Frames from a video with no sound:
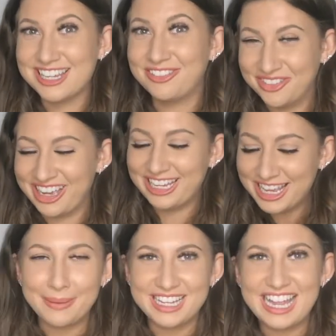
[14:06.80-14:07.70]
haven't we
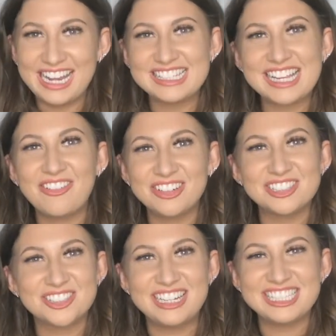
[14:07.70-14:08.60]
but yeah let's carry on
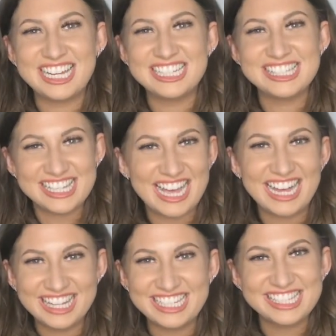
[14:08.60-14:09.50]
scratching and see how
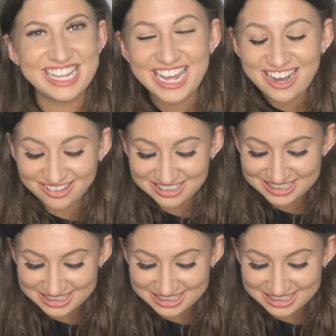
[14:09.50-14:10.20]
these turn out